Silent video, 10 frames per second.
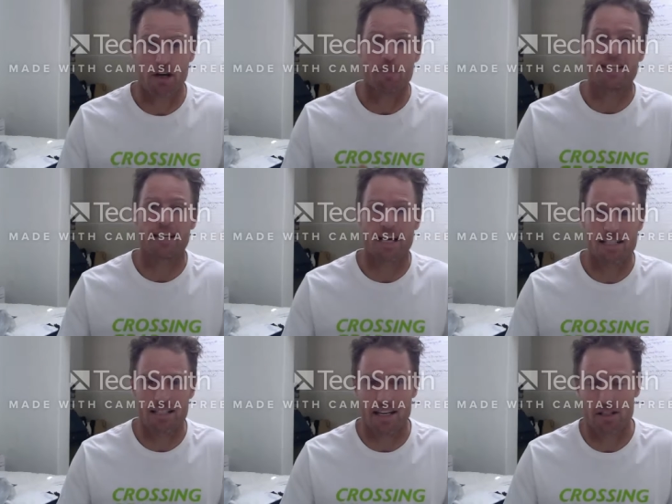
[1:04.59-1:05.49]
I'm at the
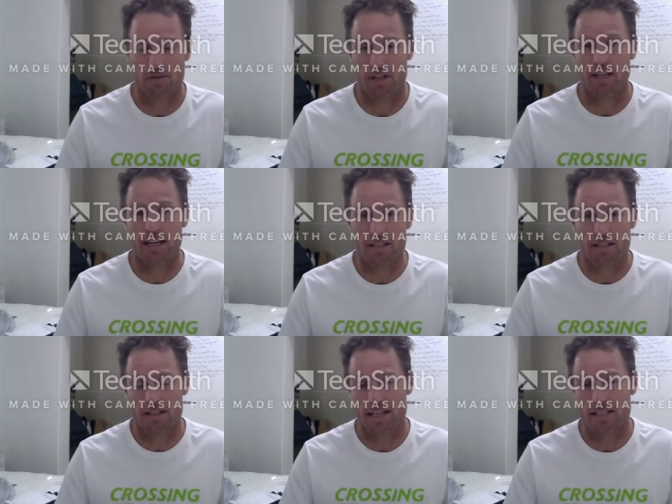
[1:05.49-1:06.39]
cutting edge of the
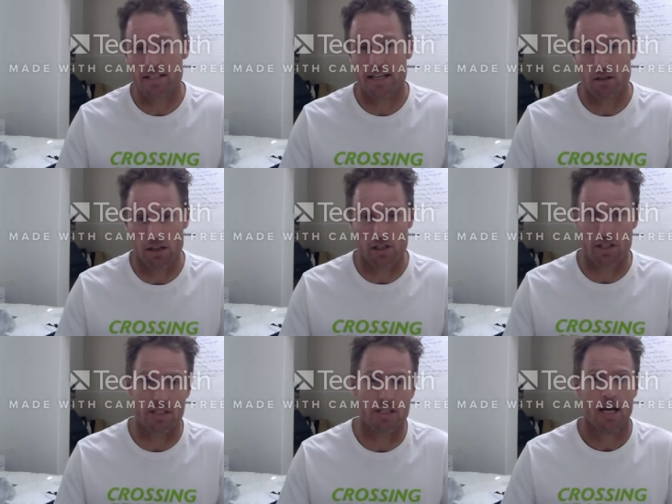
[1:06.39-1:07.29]
latest
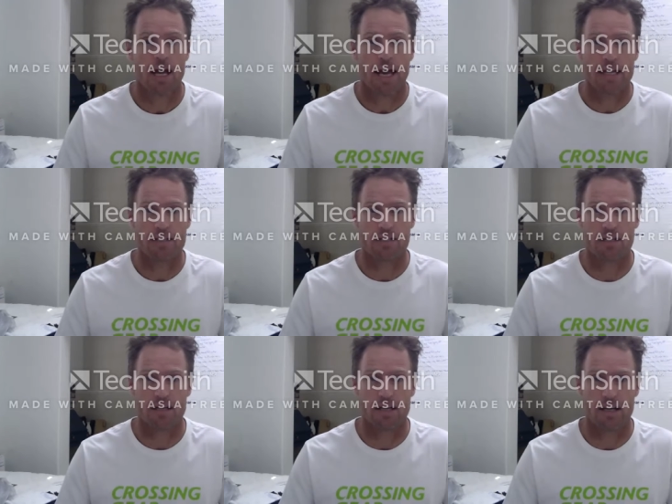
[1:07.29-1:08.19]
technologies, and
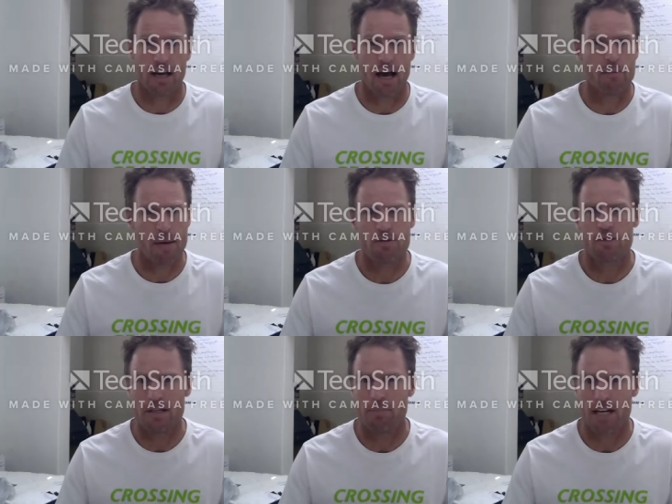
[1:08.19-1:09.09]
uh, I'm
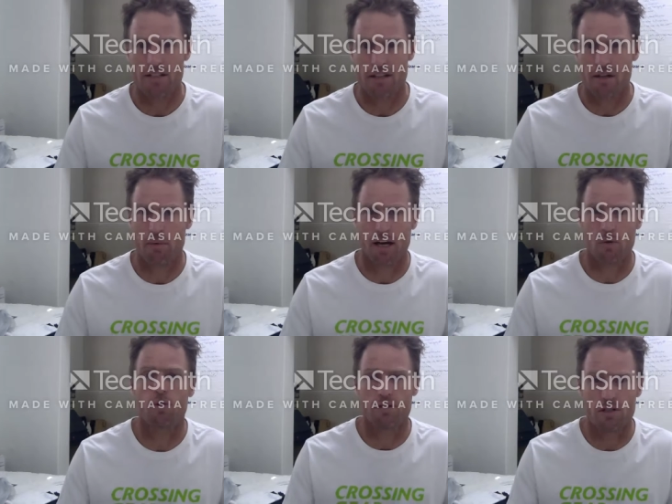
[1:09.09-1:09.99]
absolutely passionate about
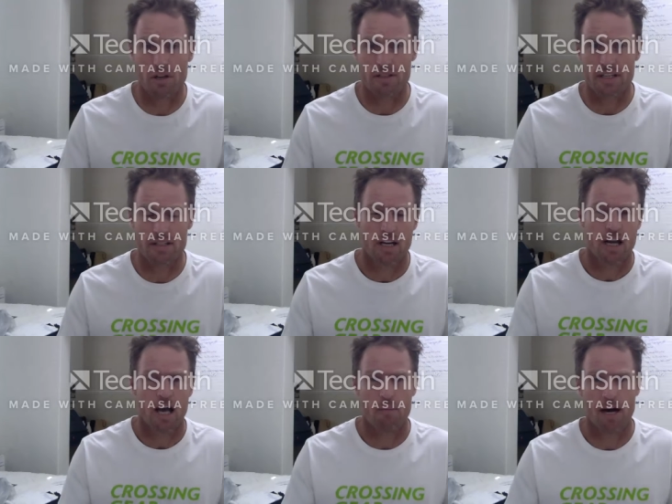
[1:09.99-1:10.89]
about orthodontics,
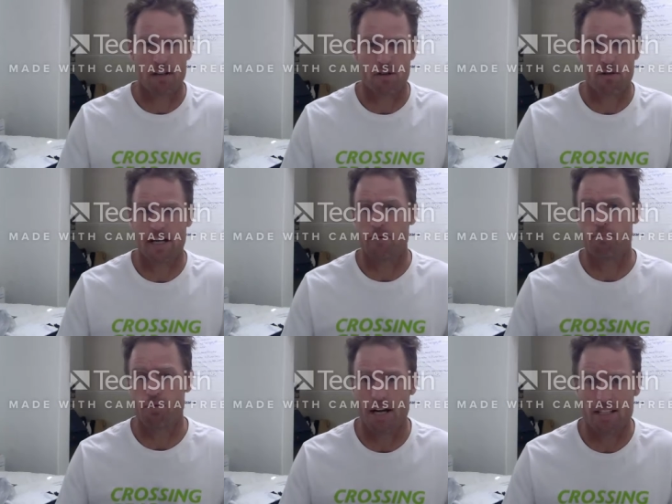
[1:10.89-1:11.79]
about creating
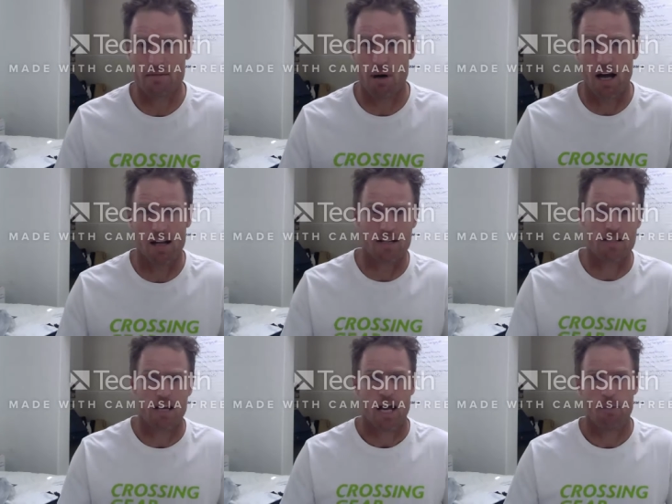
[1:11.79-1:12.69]
bright
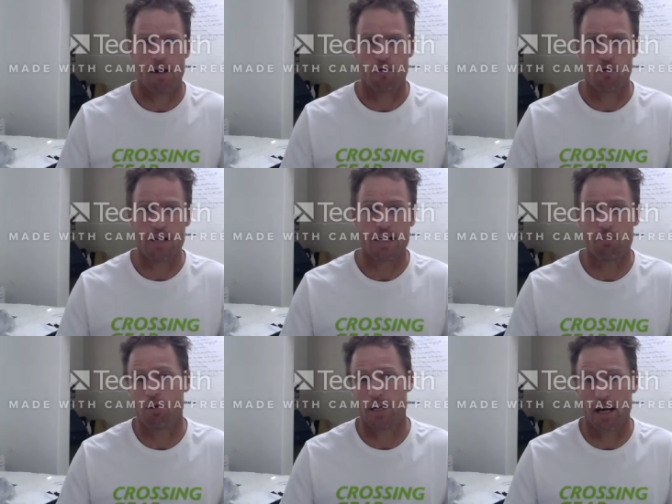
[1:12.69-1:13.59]
smiles, about really
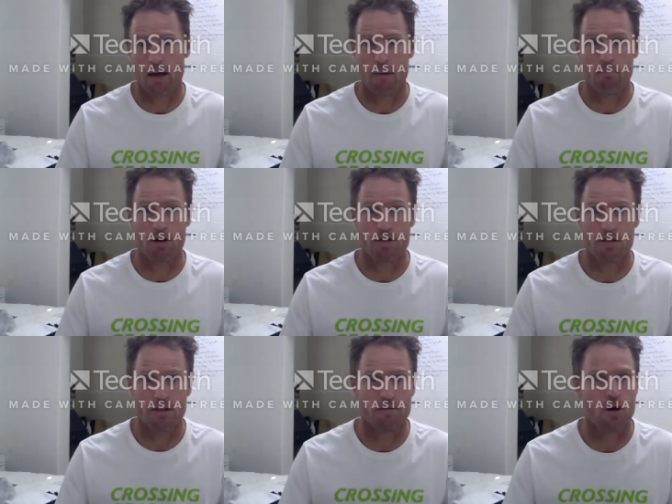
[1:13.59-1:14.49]
putting a, a
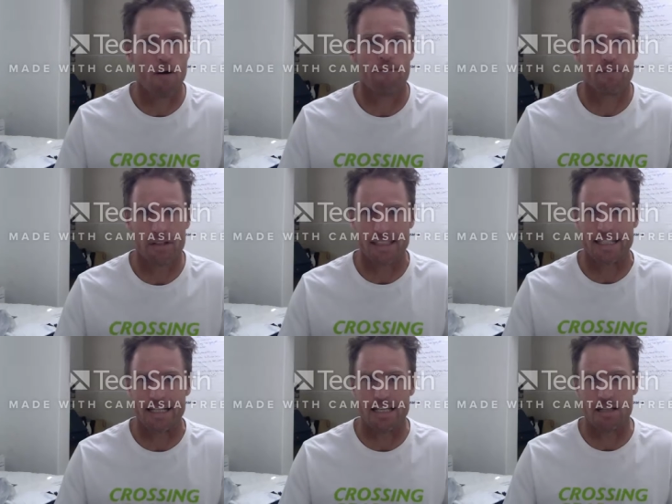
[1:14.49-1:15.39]
positive,
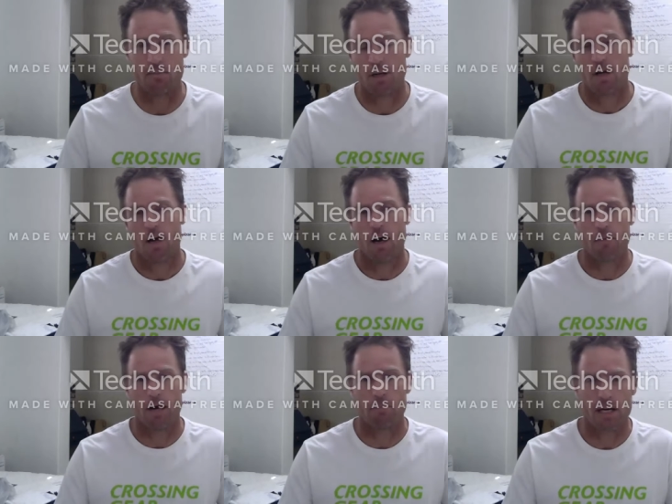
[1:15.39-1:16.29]
confident gleam
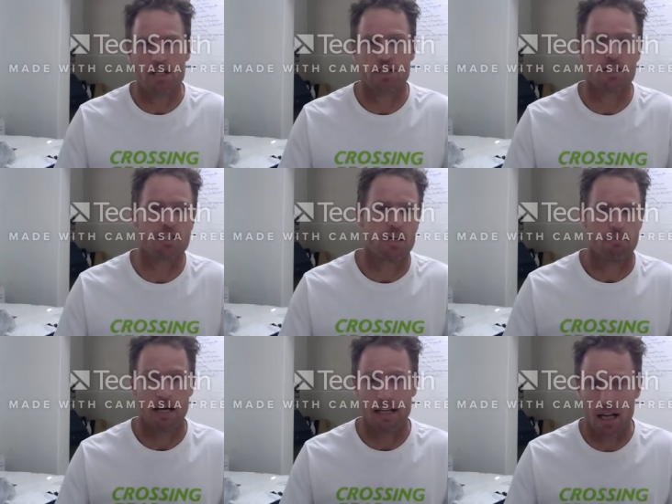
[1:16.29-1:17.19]
on my patients,
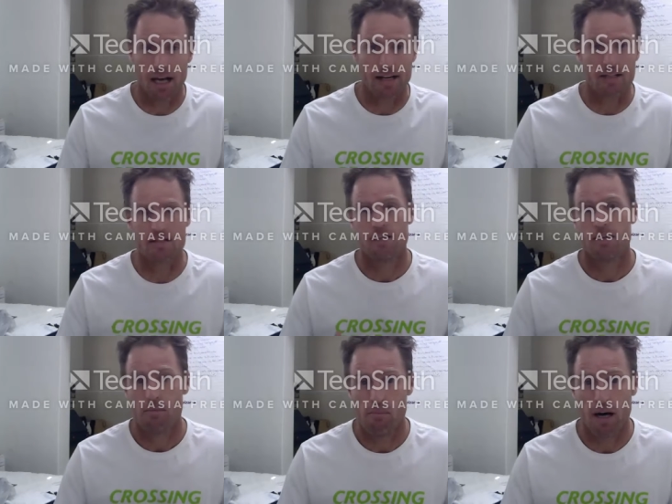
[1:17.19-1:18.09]
my clients,
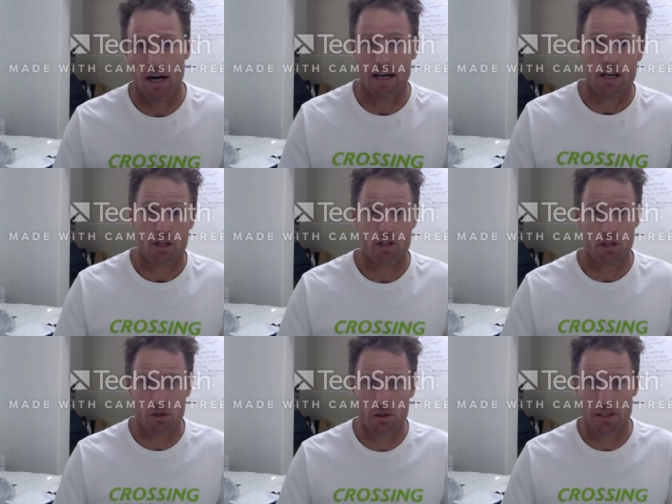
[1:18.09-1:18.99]
my
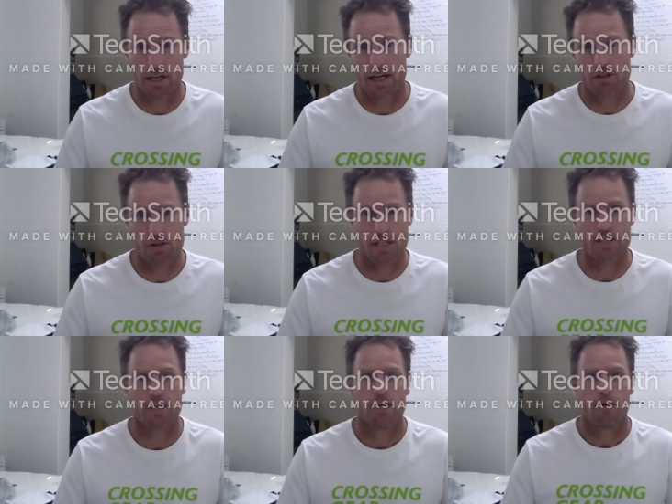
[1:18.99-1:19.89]
children that I treat